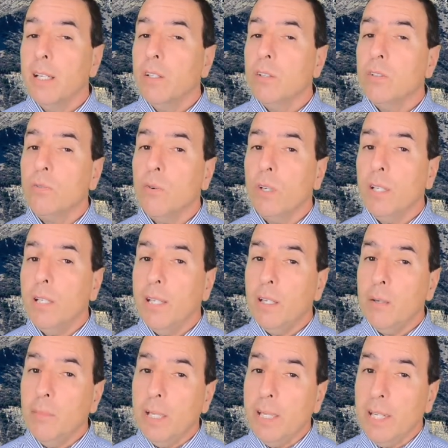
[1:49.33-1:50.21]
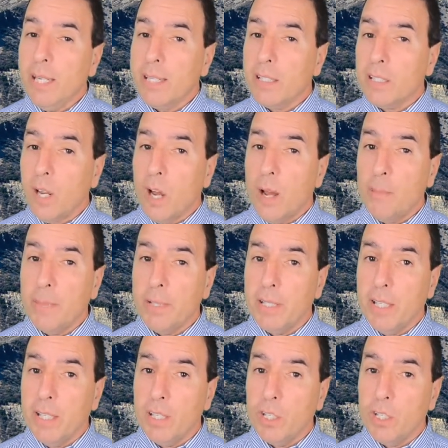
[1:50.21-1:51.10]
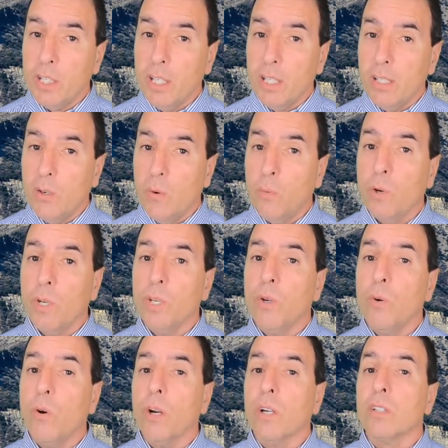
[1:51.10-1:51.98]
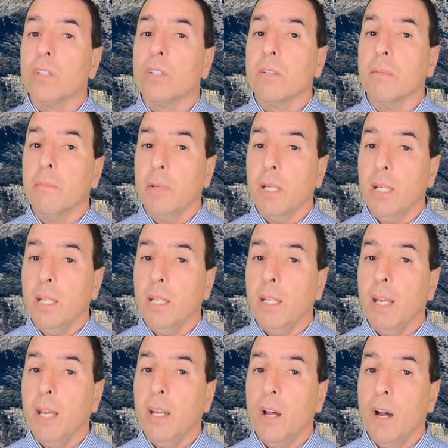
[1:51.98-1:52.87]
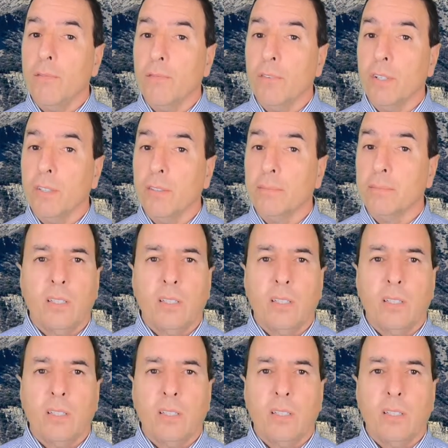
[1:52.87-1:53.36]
so a little bit less competition when you are submitting an offer.